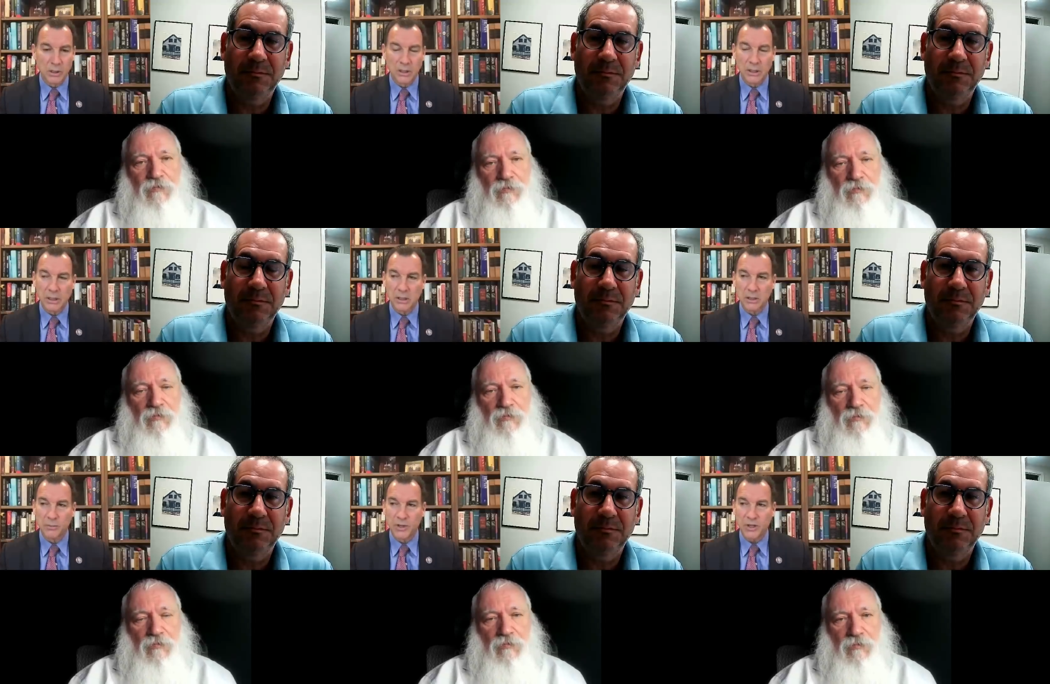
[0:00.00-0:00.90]
Speaker 1: Uh,
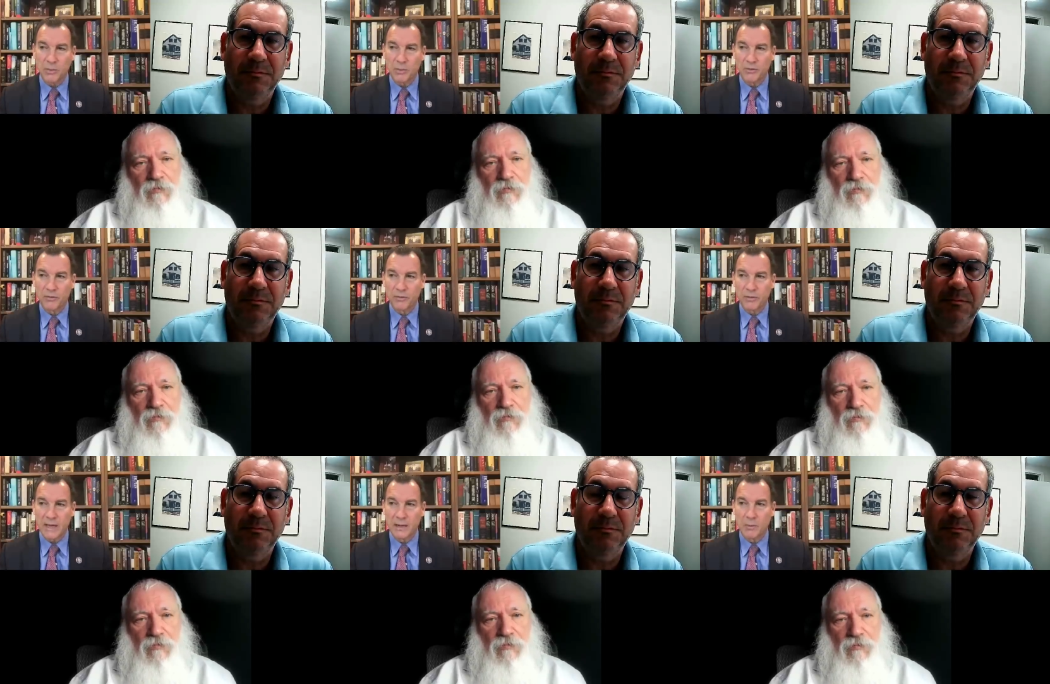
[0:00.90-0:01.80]
he's the bishop of
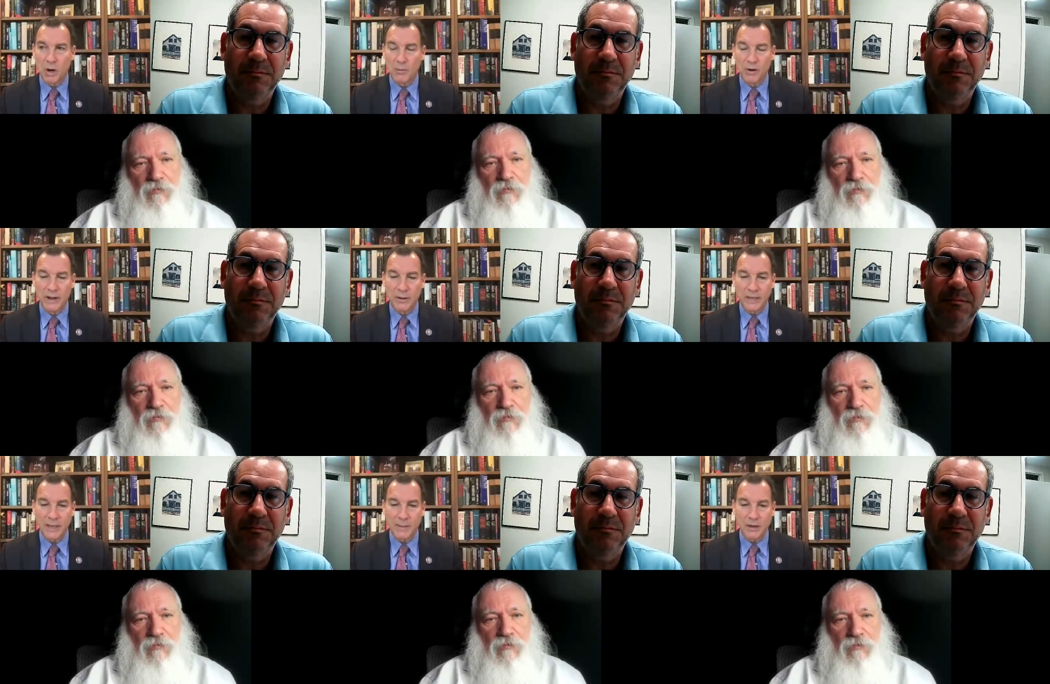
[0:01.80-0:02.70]
Santa Barbara now.
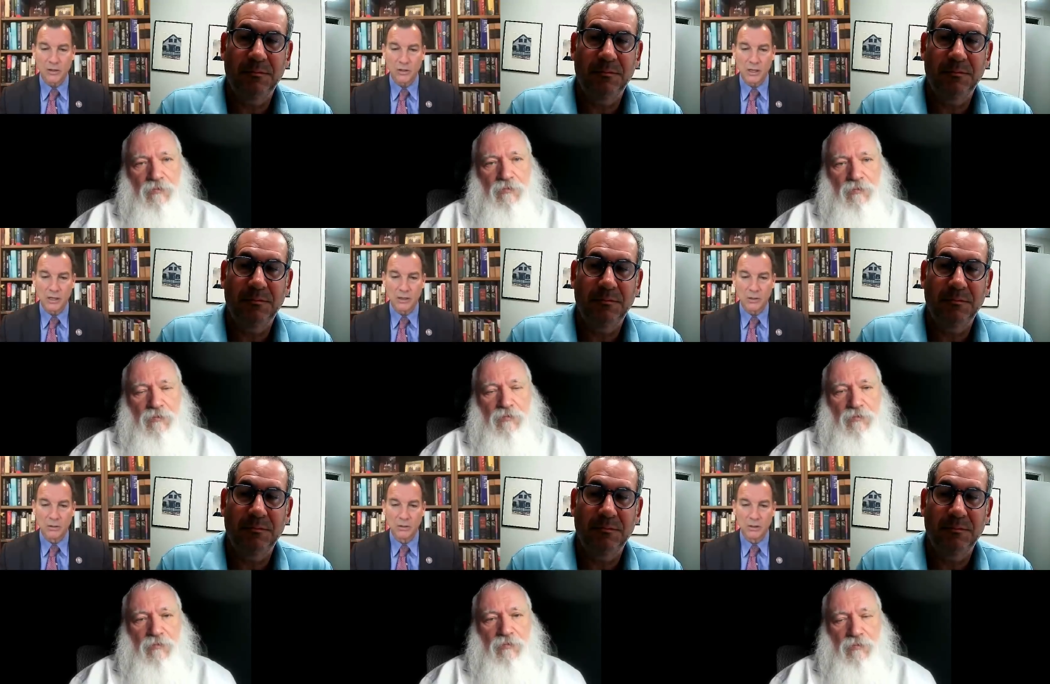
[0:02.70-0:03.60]
He came out of
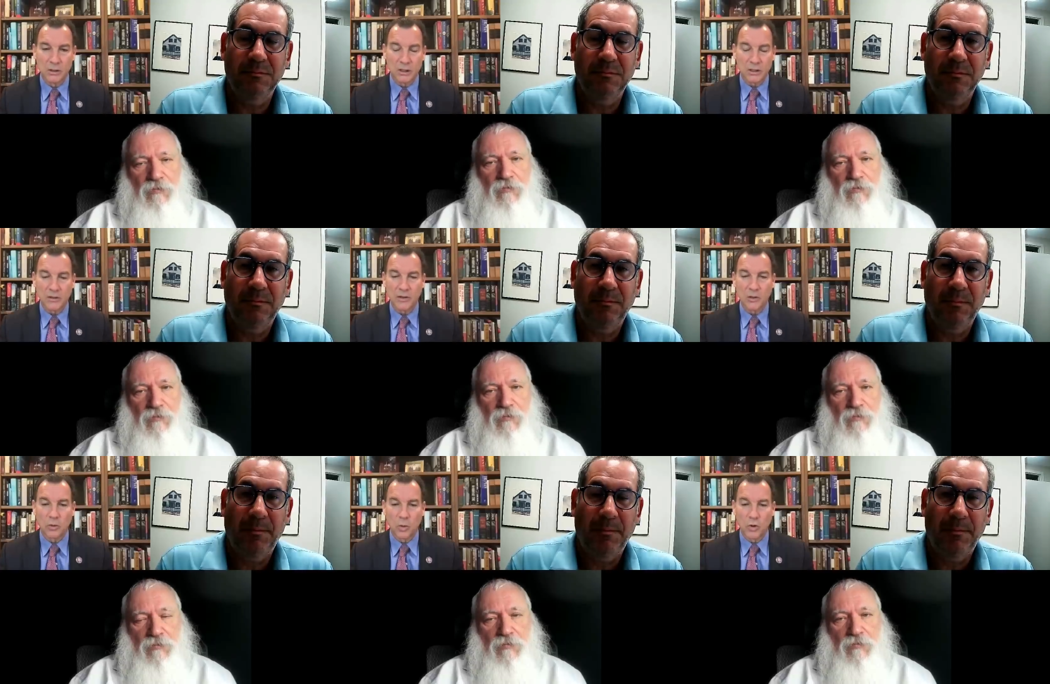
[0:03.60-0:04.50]
Chicago. He has a
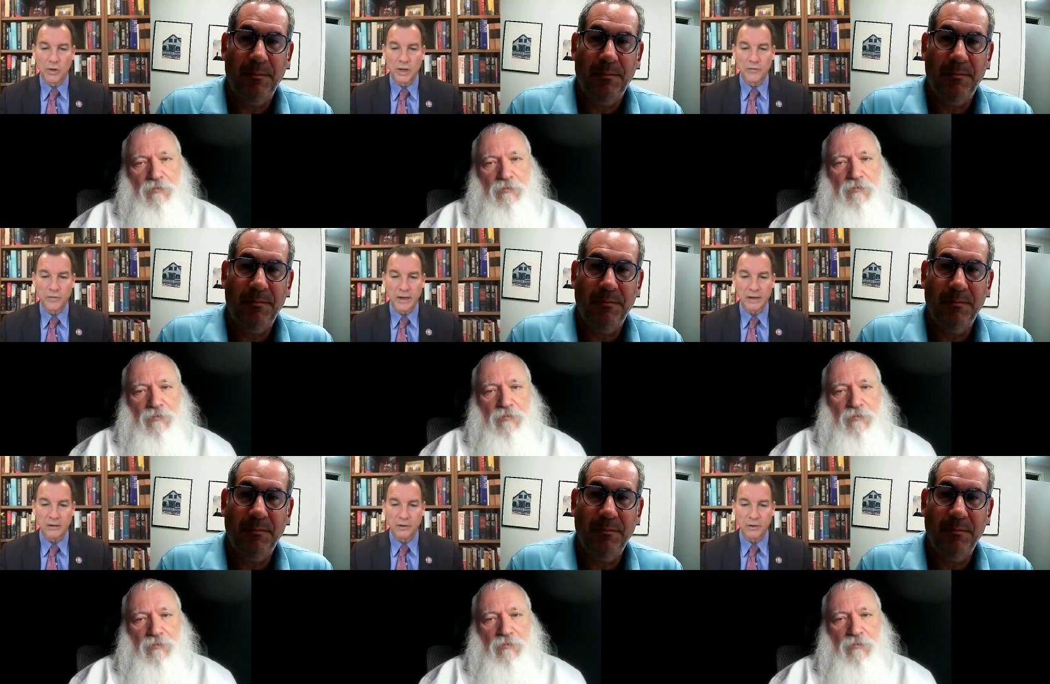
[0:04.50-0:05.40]
thing called Word on
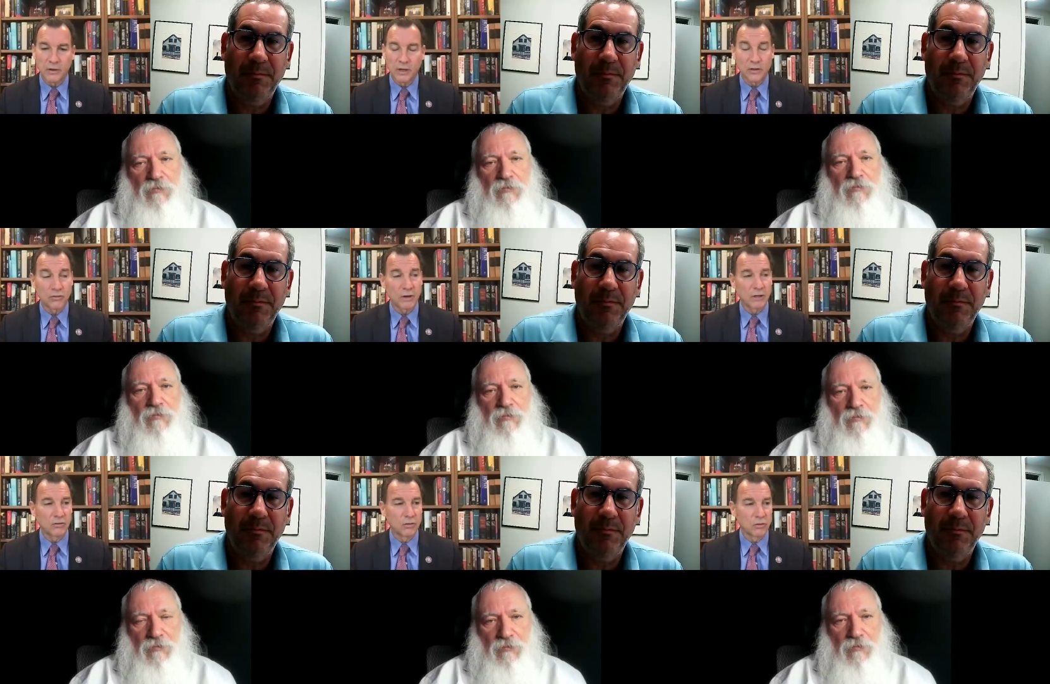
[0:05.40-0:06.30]
Fire. Very good. I should
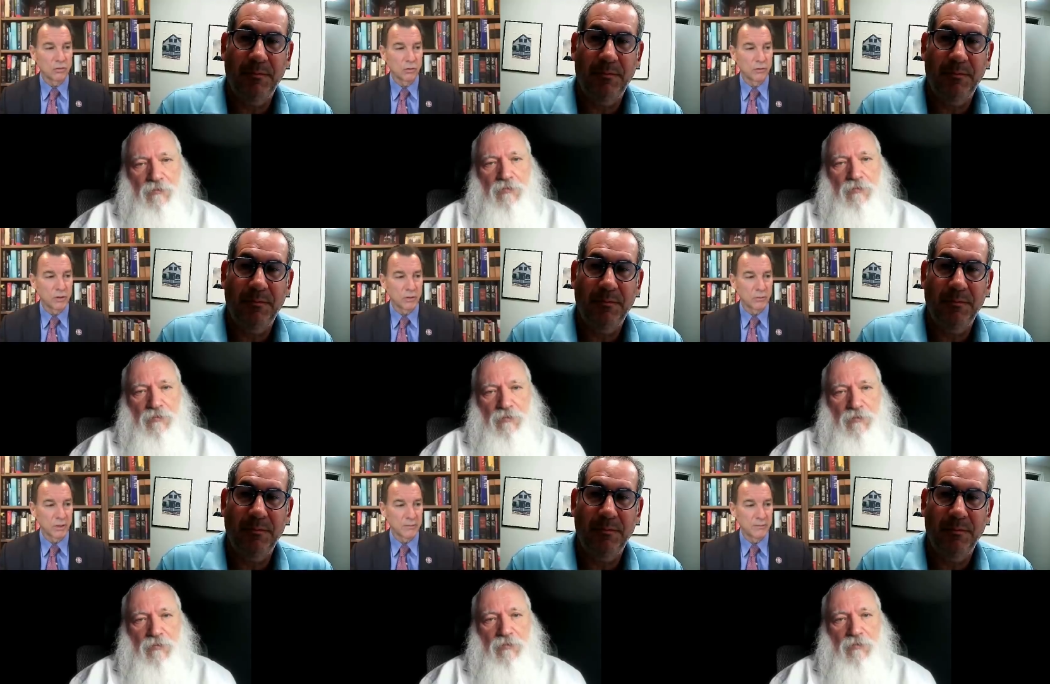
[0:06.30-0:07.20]
try and introduce the two of you
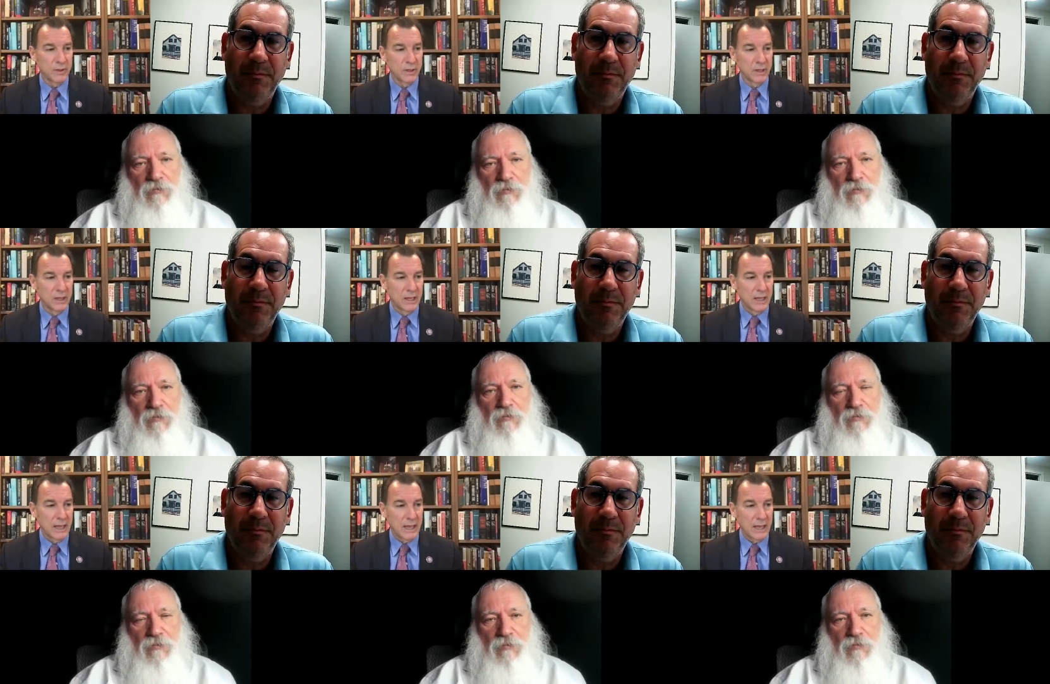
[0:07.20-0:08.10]
sometime.
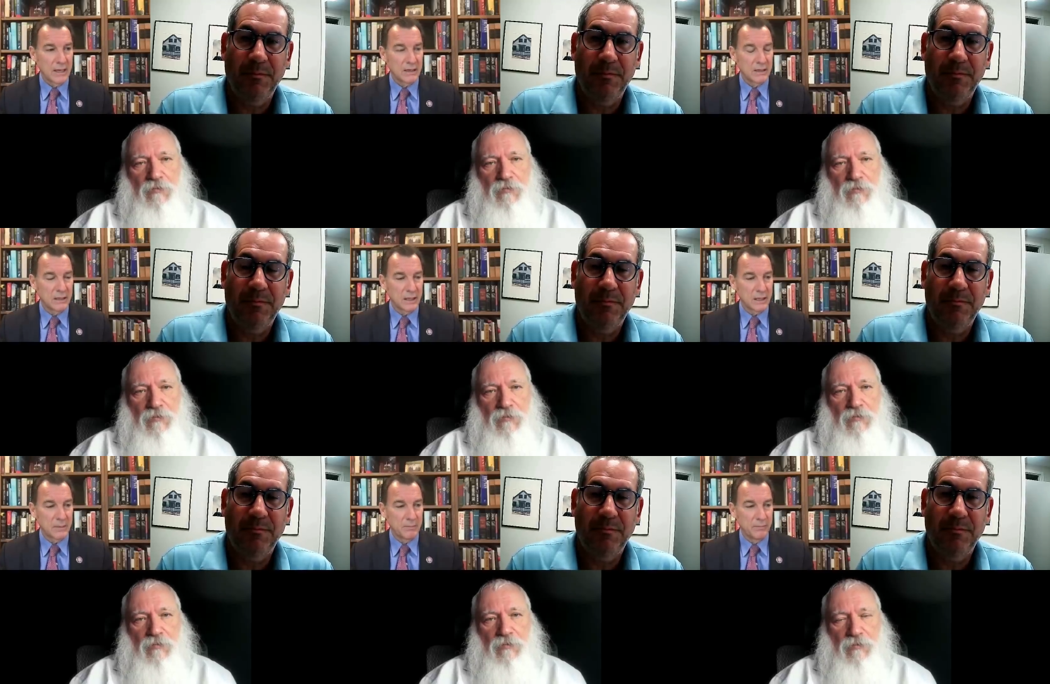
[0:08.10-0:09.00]
And
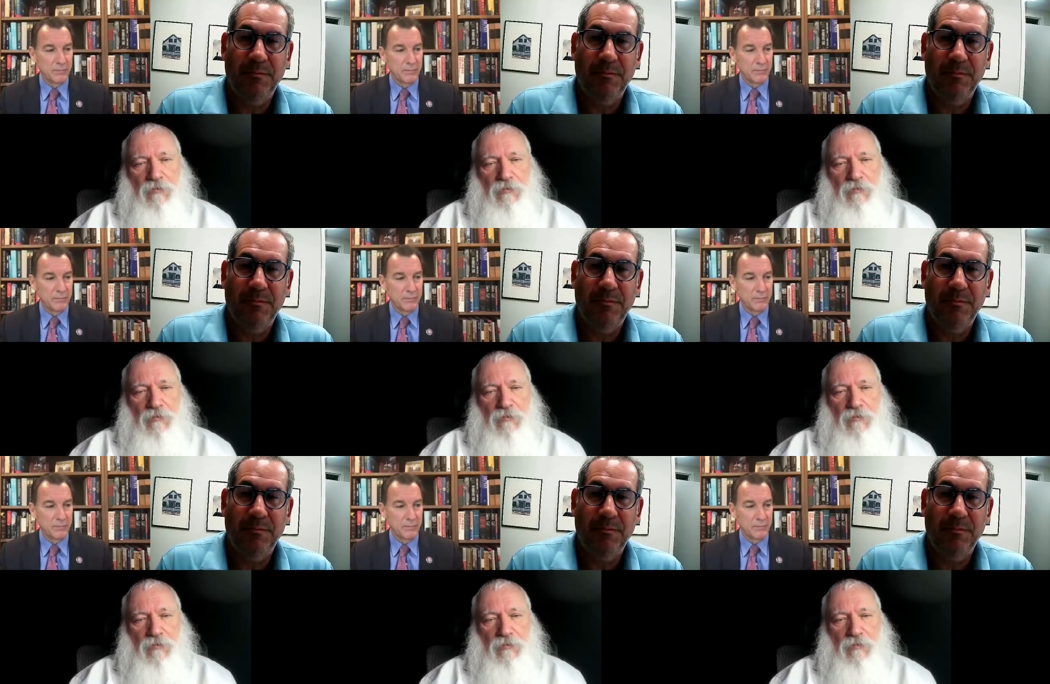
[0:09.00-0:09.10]
uh,